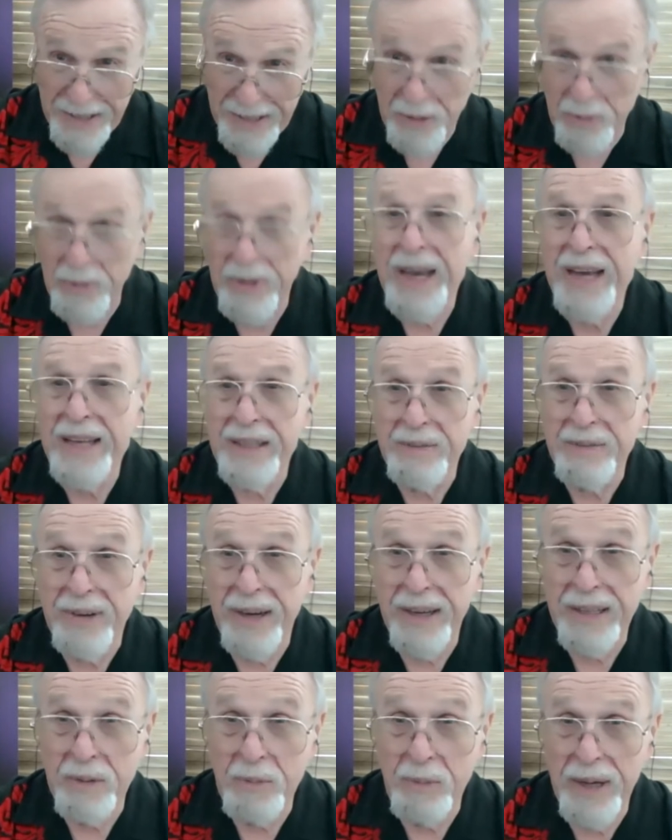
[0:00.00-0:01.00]
So we had to
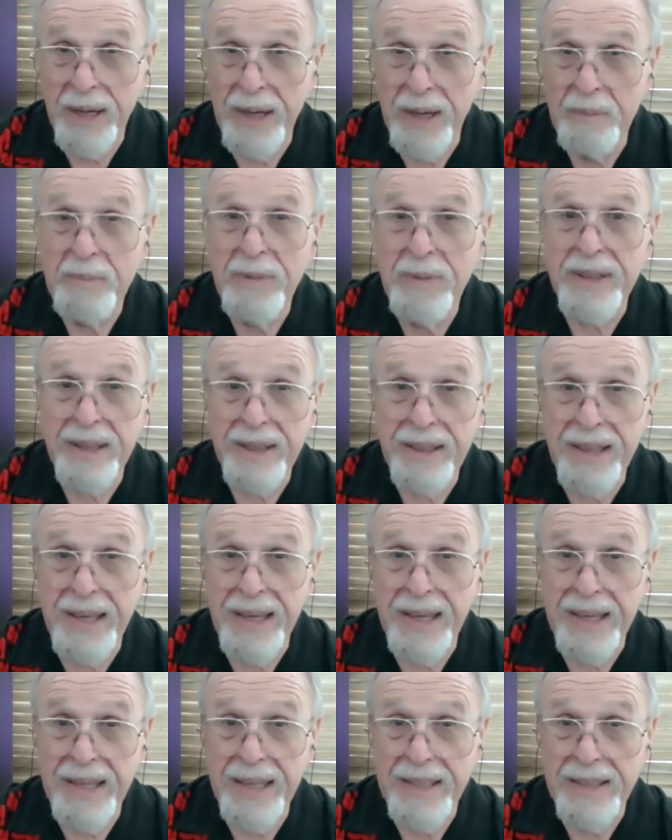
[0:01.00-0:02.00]
find a way. But the
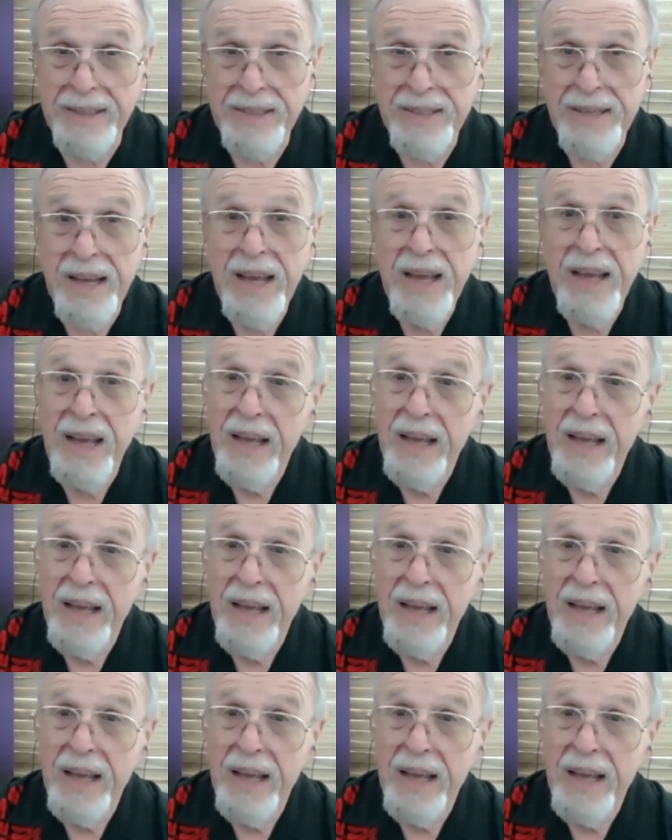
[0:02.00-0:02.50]
thing is,